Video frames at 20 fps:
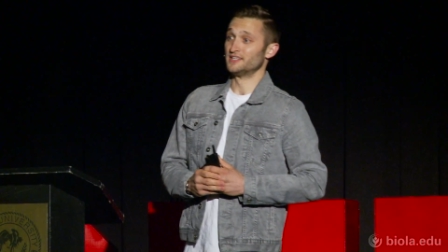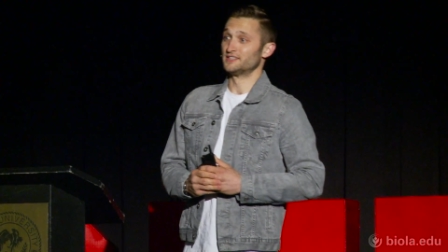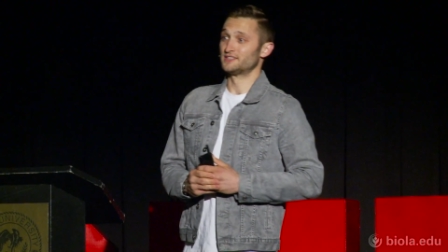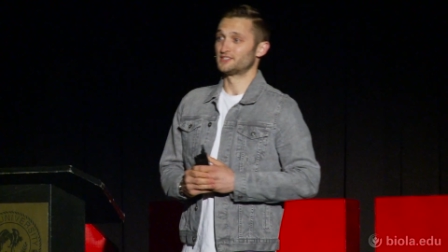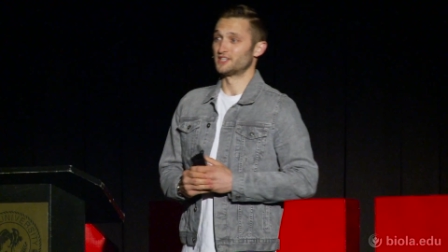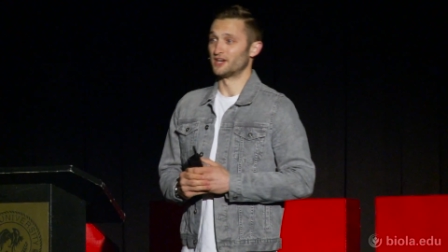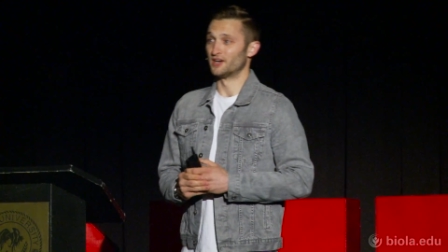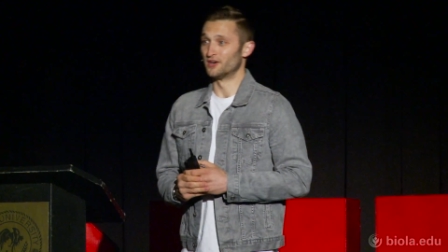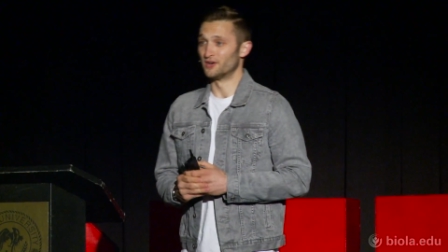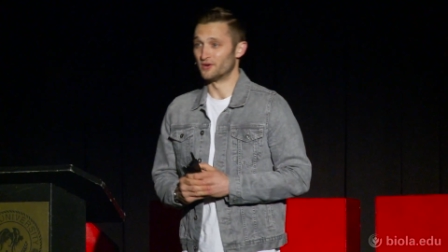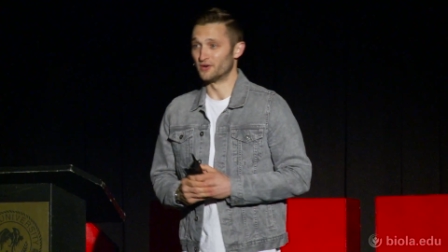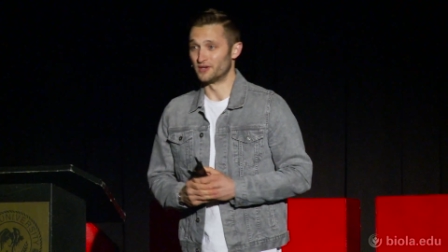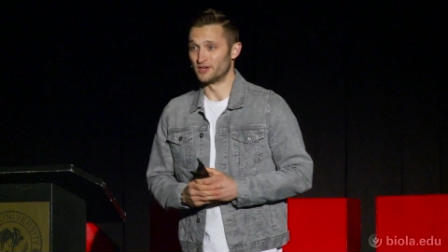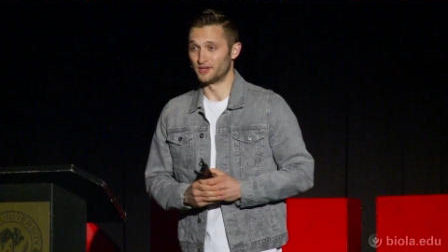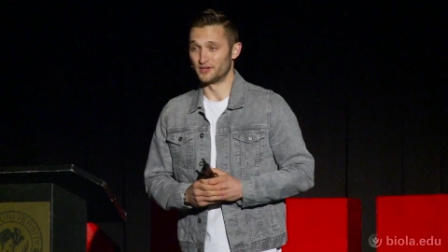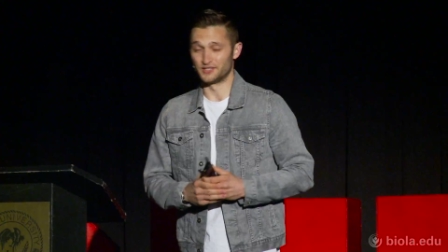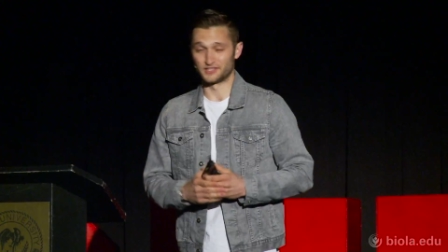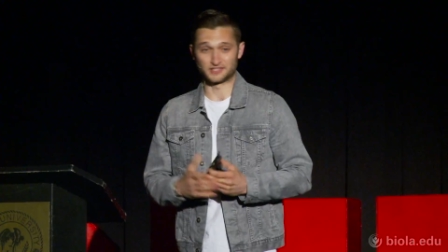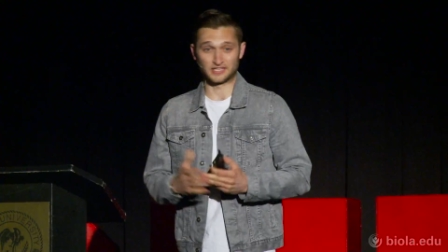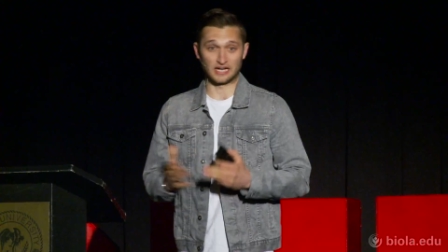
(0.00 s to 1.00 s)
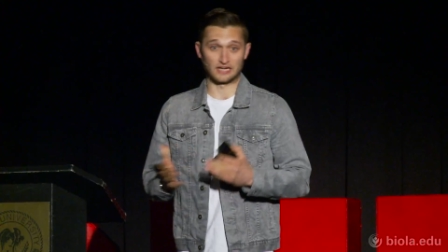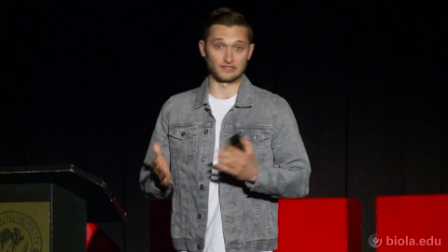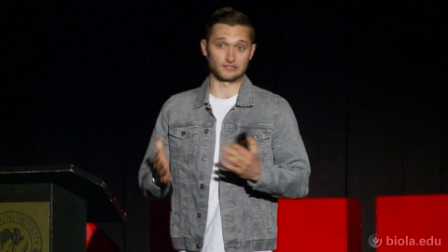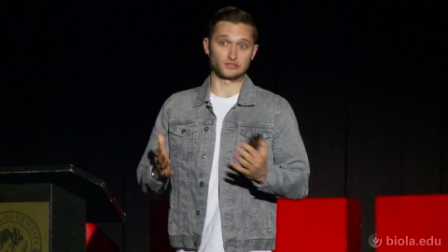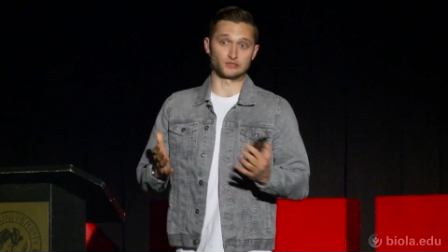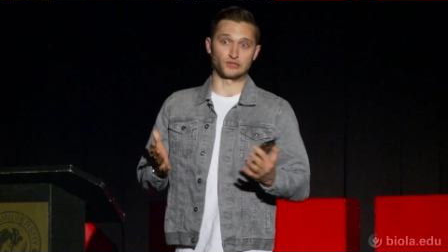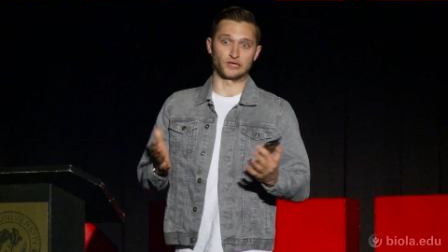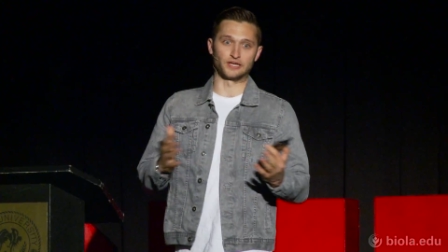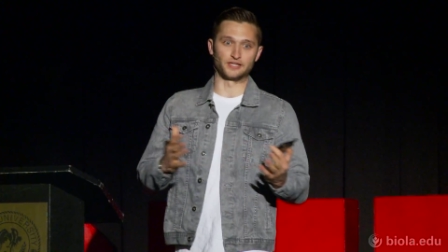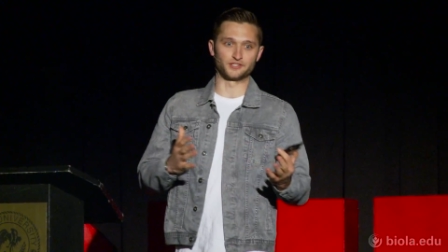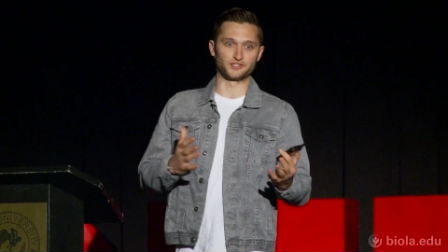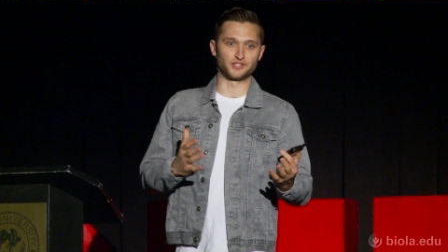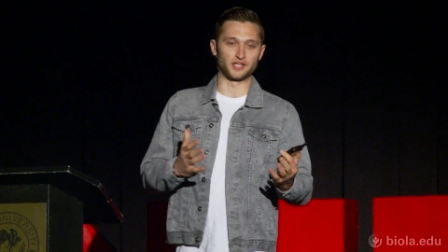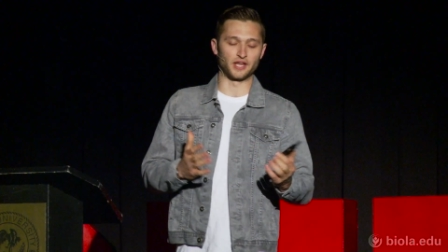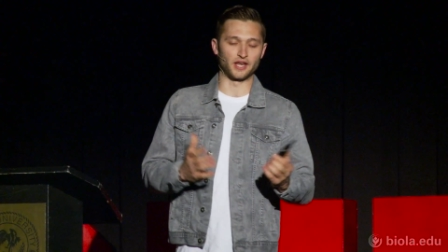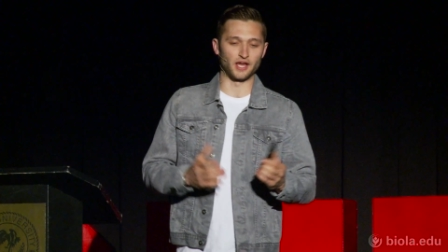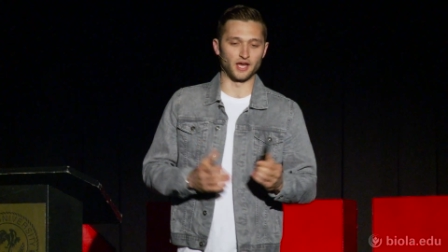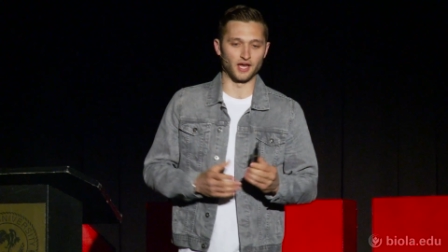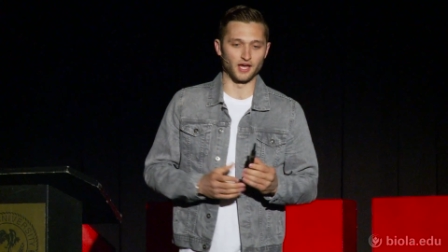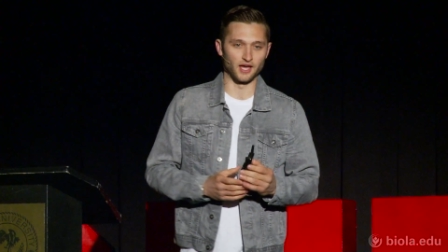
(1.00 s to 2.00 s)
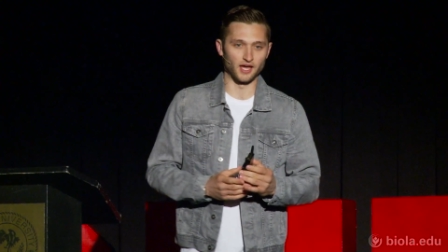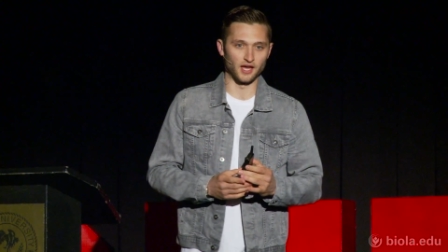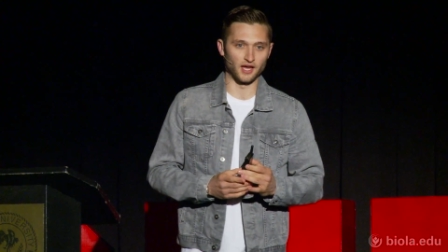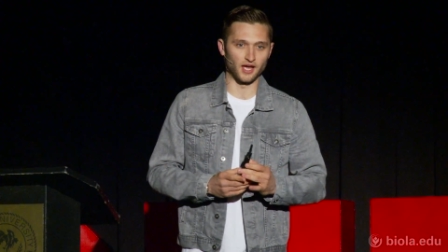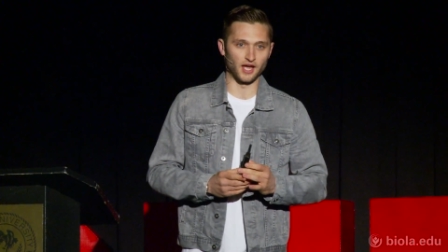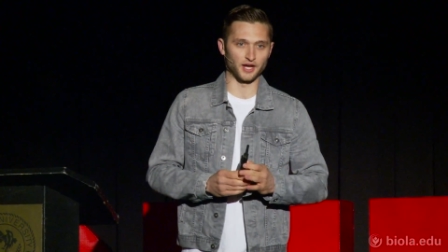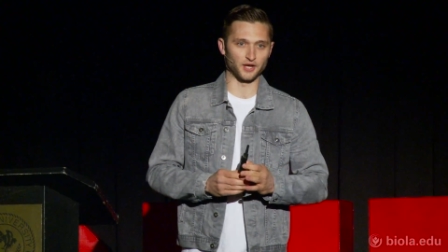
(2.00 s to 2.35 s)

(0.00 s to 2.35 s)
So it's kind of strange that uh,